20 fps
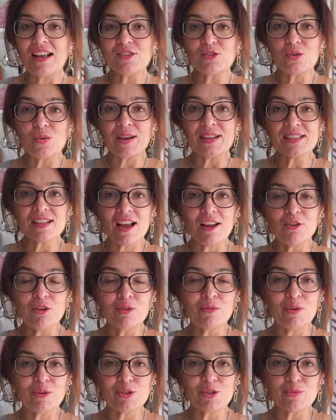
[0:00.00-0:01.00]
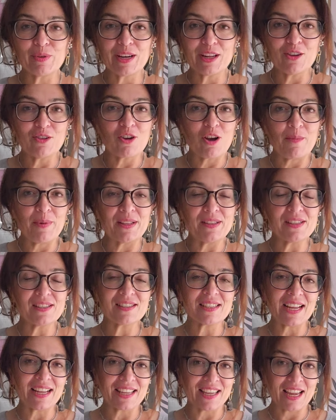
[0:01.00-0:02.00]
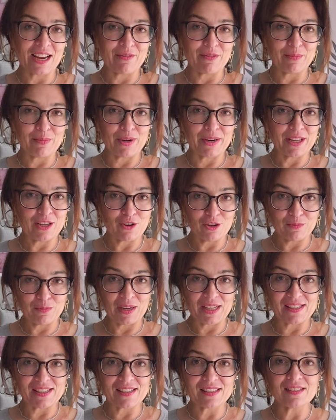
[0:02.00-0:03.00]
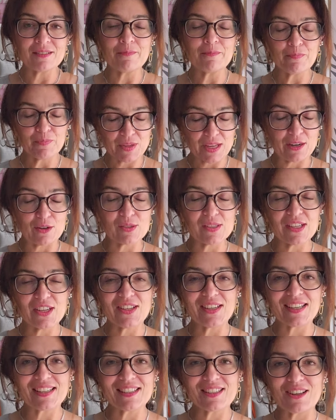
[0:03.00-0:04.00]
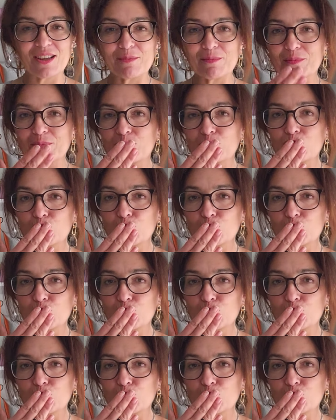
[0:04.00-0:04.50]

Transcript: as always, I look forward to reading your comments. Take care, everybody. God bless, and I'll see you next time.